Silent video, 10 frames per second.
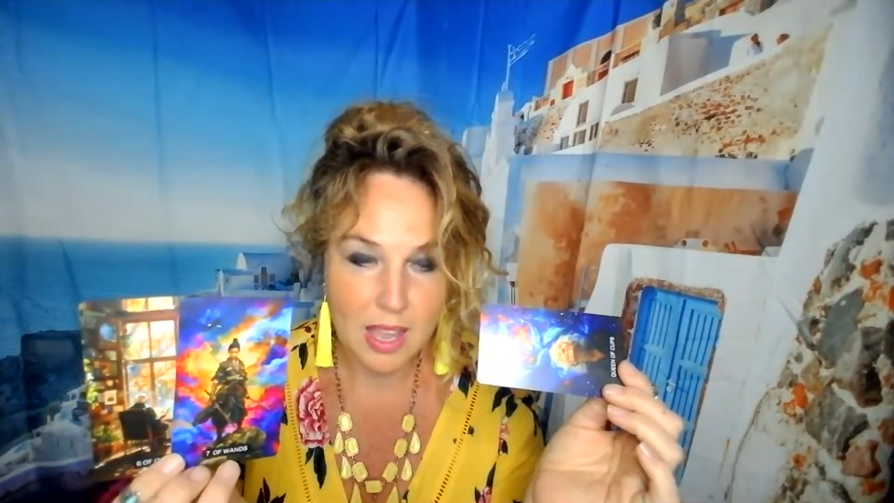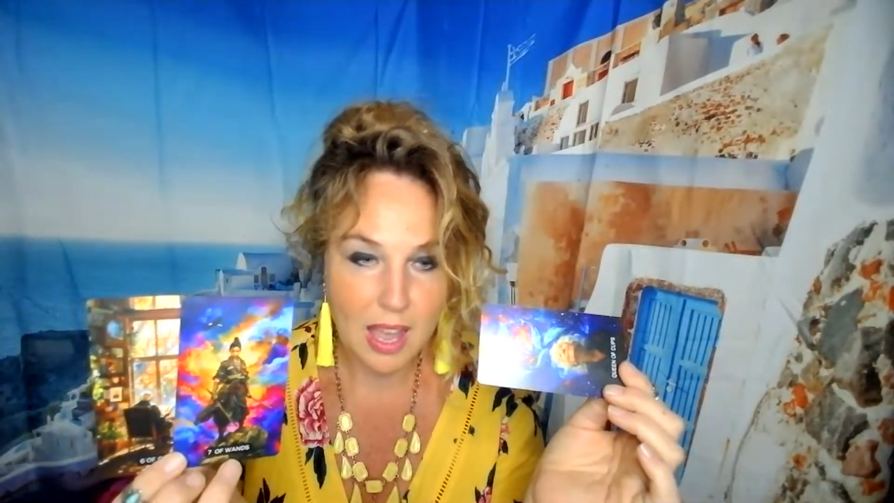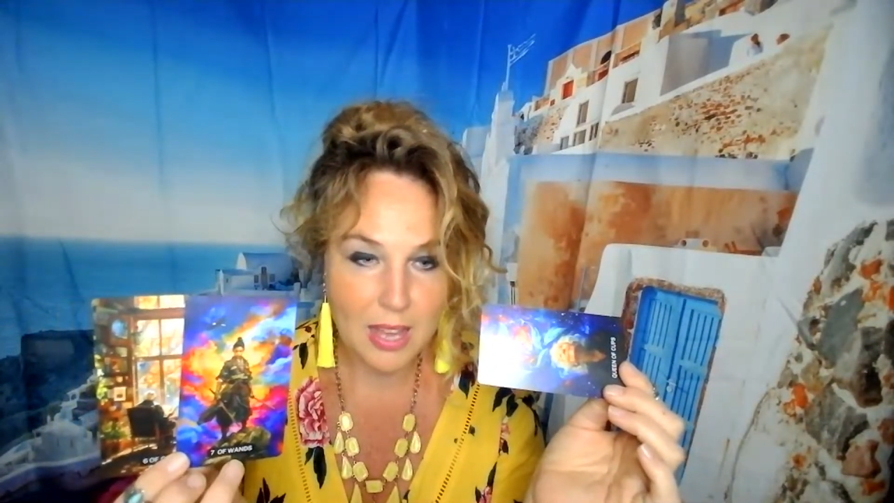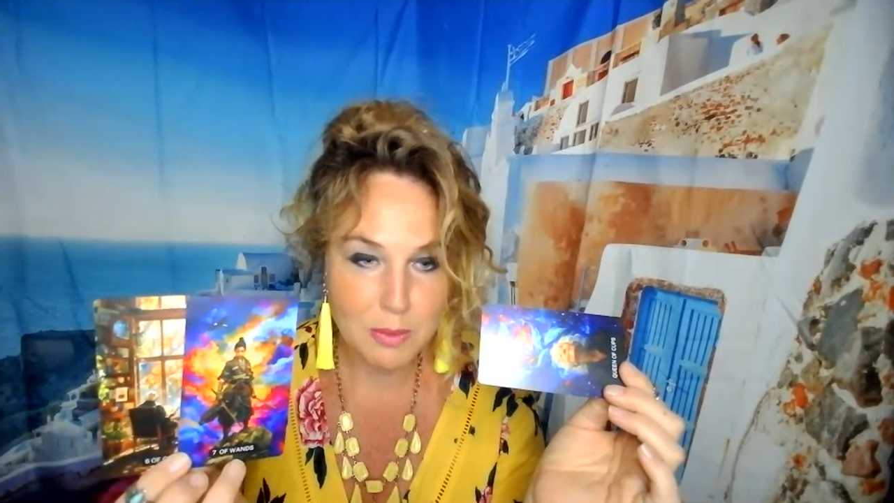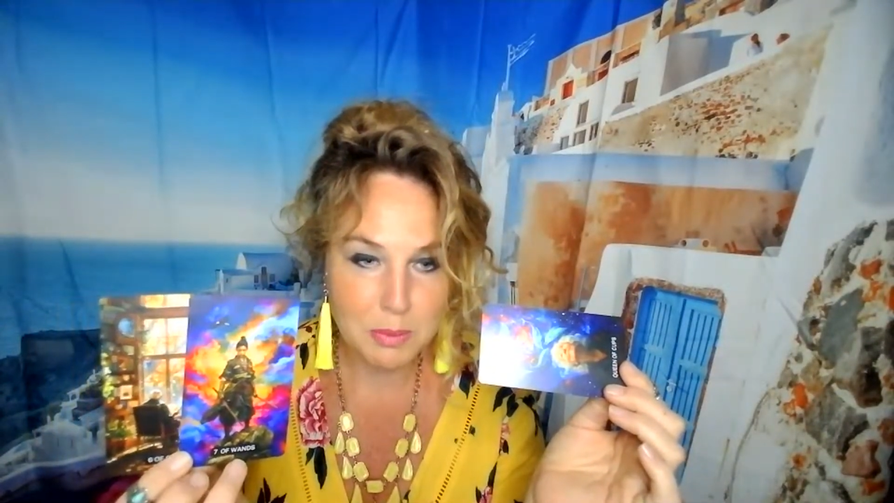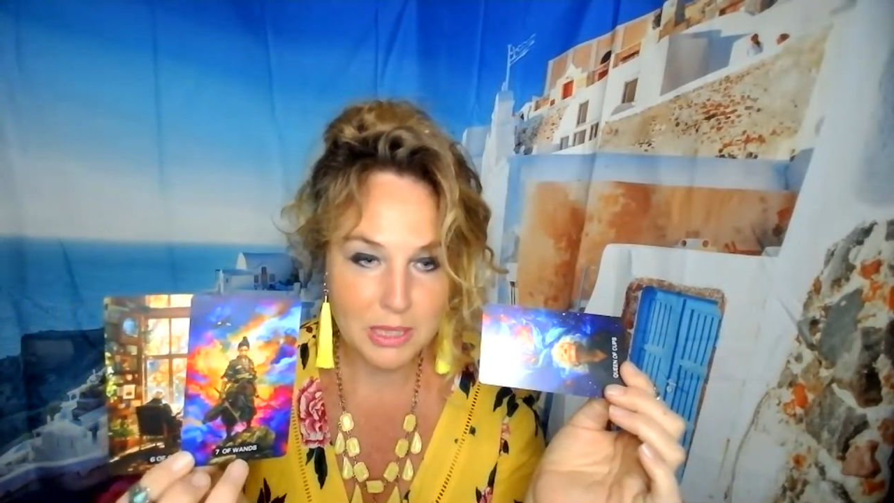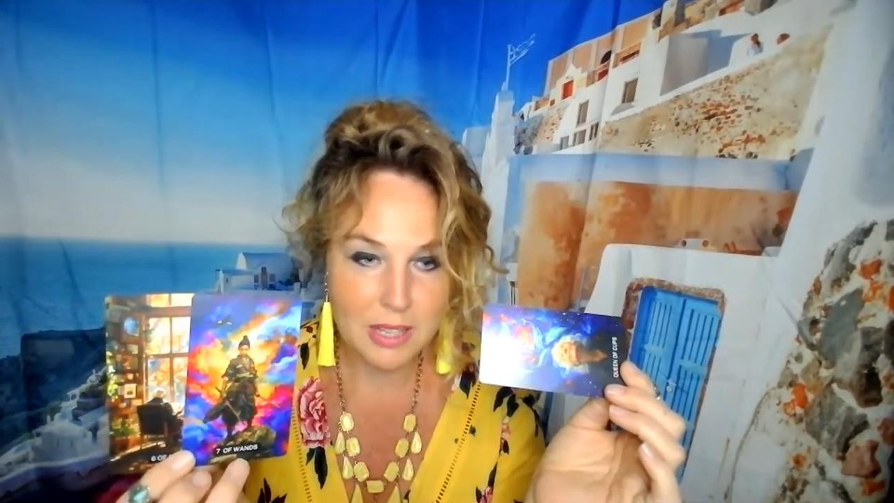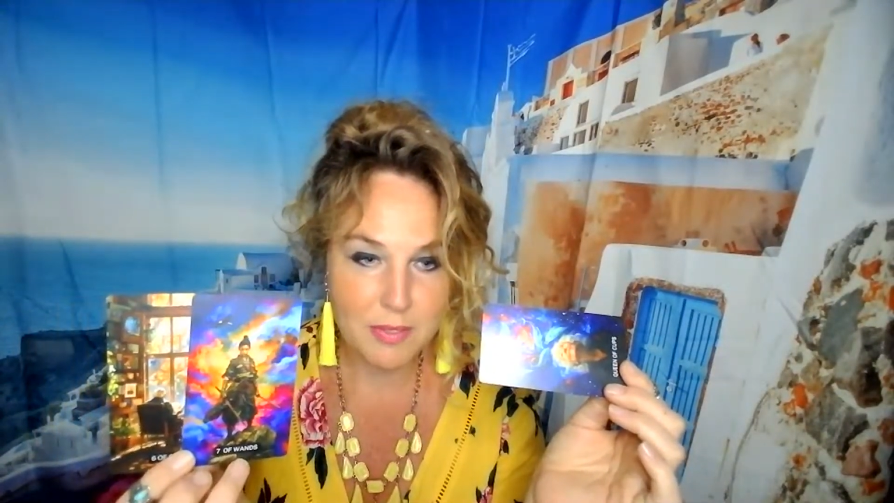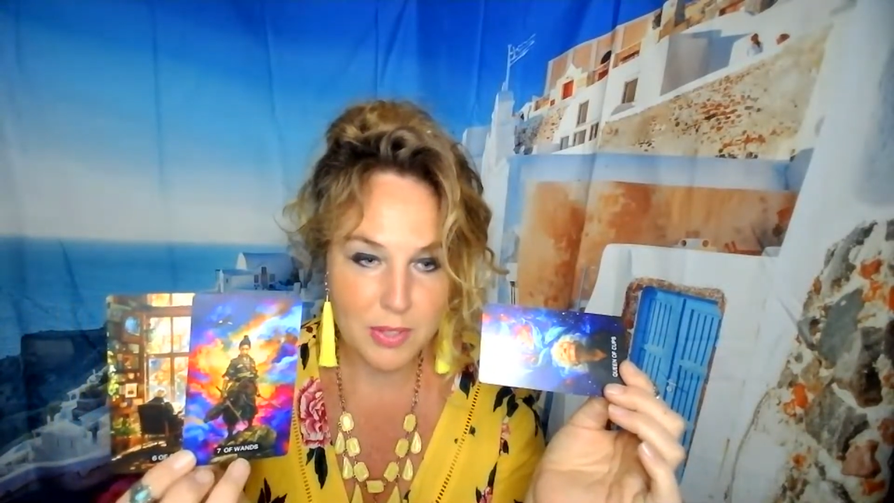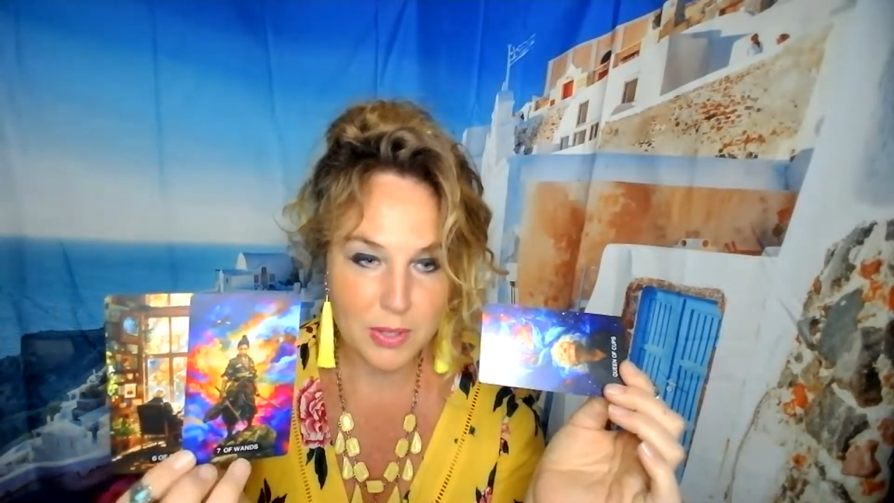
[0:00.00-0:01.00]
I don't
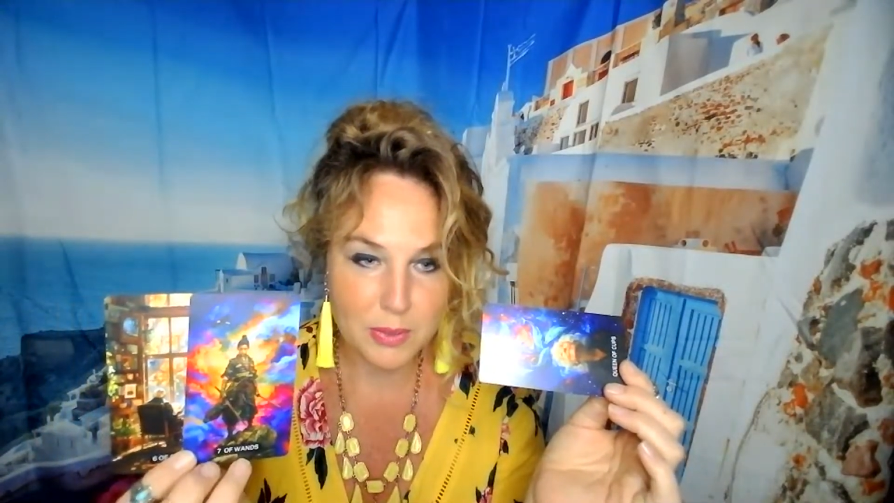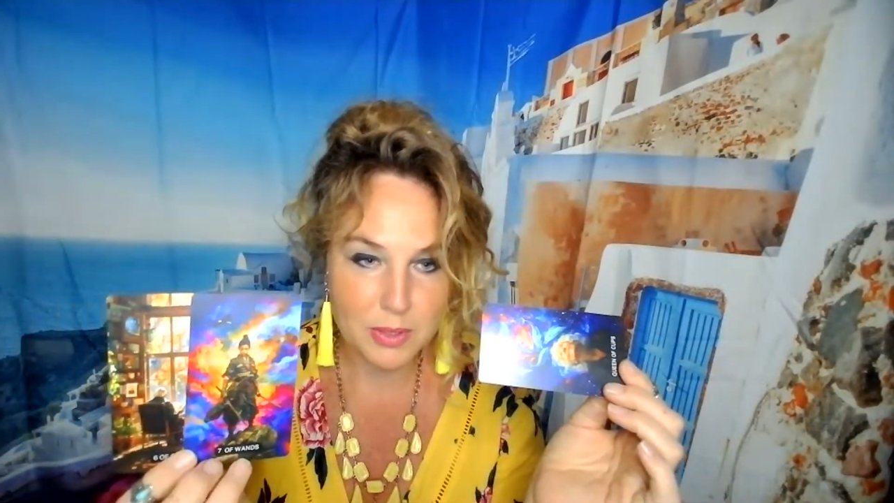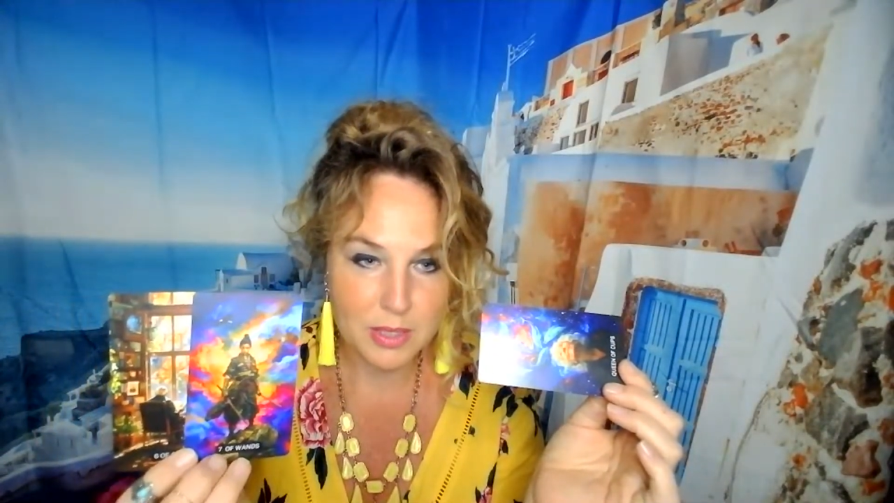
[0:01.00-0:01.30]
believe you.